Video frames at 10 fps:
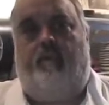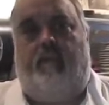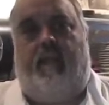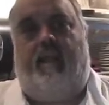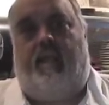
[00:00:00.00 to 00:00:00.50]

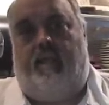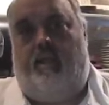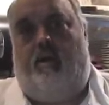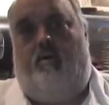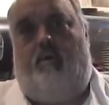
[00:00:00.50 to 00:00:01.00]
getting it,
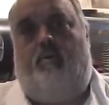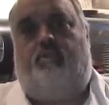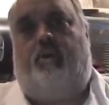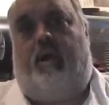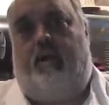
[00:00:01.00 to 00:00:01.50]
you know, what we're
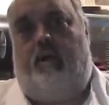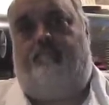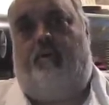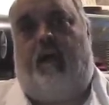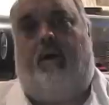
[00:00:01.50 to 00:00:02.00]
trying to
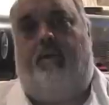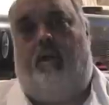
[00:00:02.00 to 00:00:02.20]
put out.